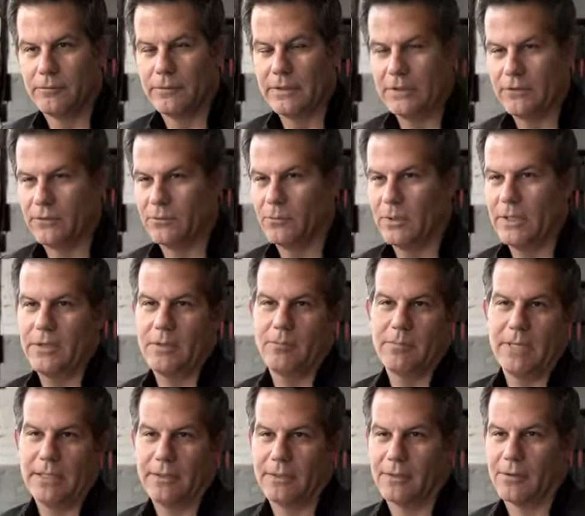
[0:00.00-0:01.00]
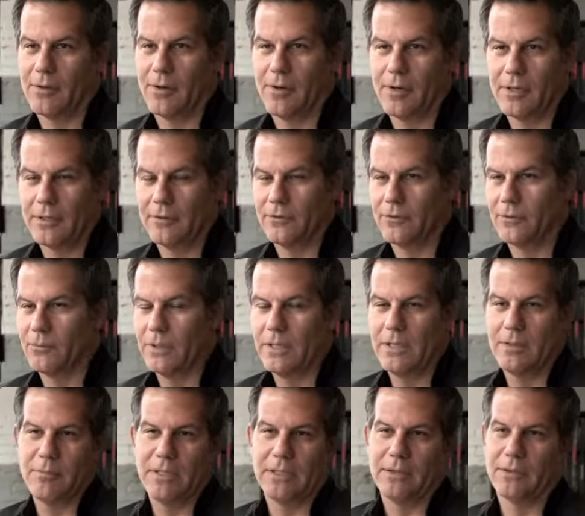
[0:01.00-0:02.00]
It's the way they make their art. It's the way
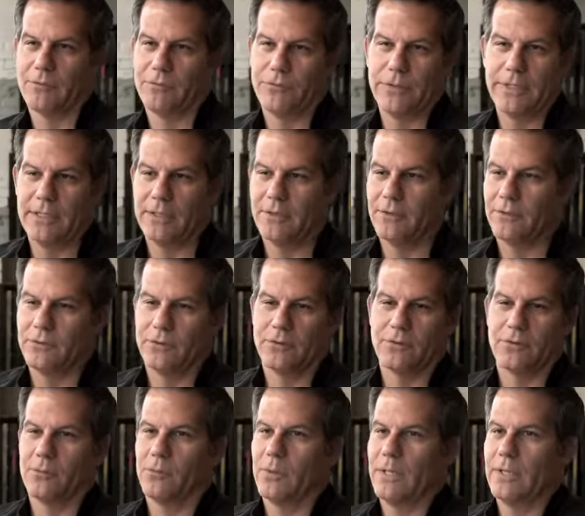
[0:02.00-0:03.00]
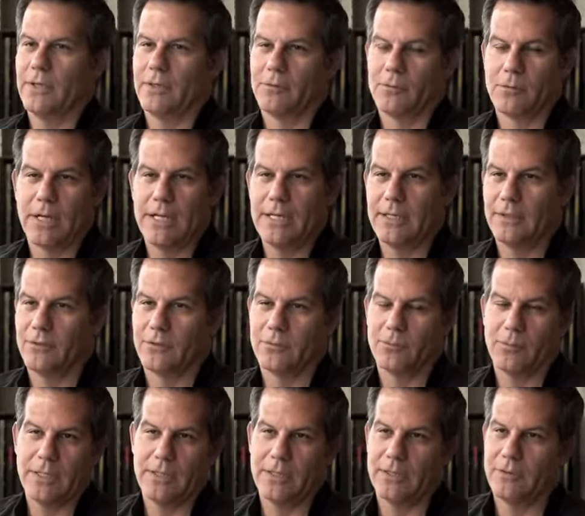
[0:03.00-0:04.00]
they make their videos. It's the way they write. It's the
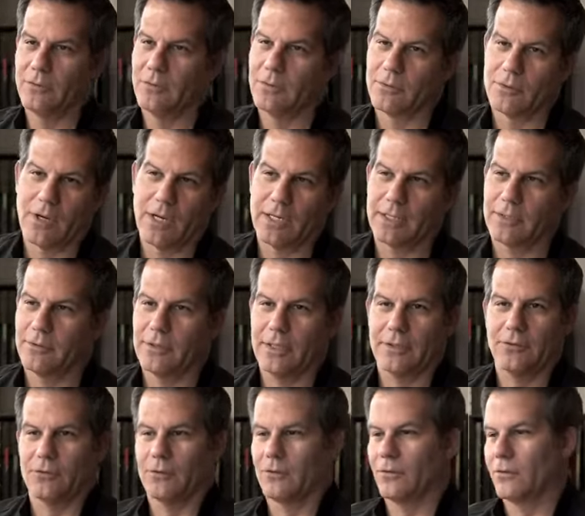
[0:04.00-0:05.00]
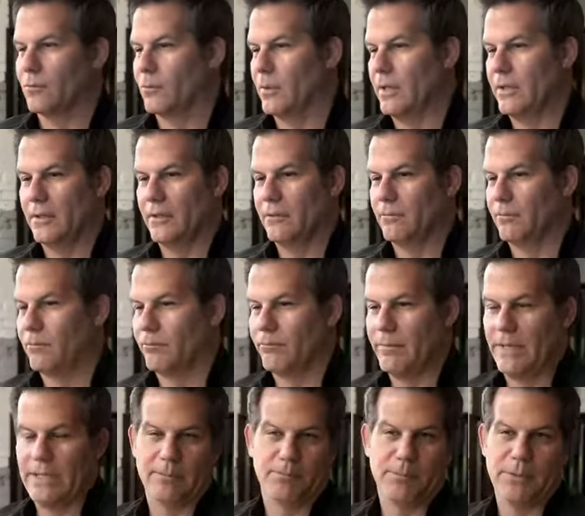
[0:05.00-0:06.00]
way they do their architecture. It's the way they
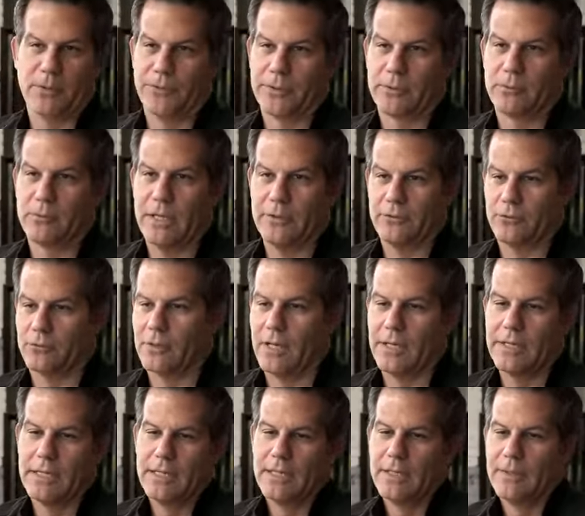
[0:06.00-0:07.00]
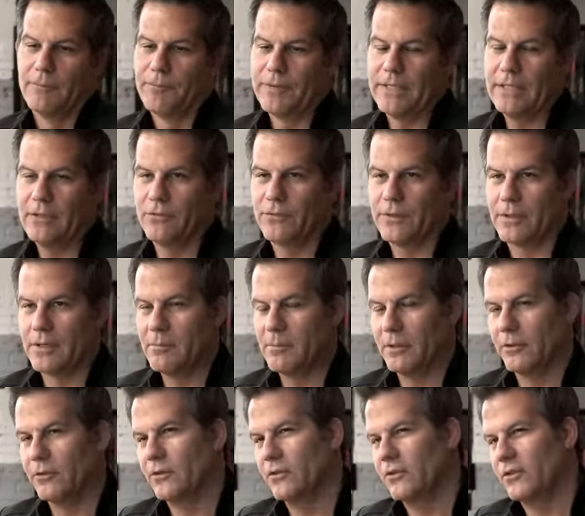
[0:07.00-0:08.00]
make build their restaurant. It's very
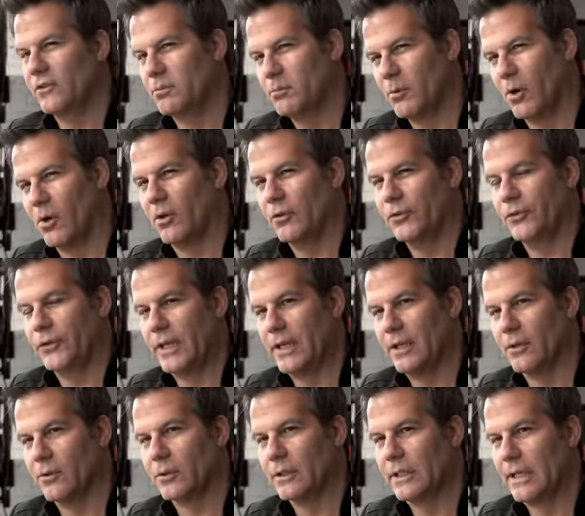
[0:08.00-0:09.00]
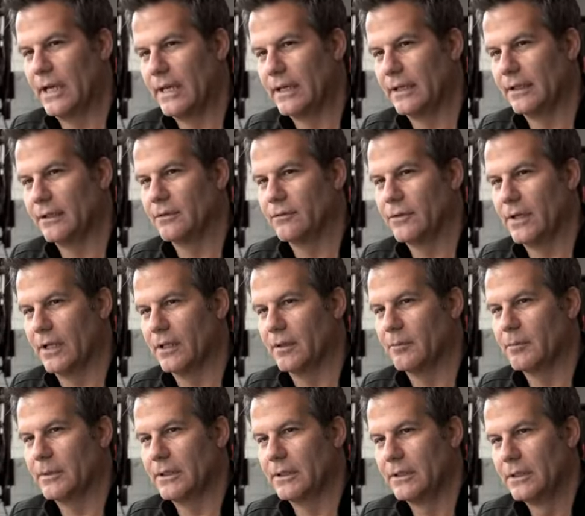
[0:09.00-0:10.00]
much this small scale organic development.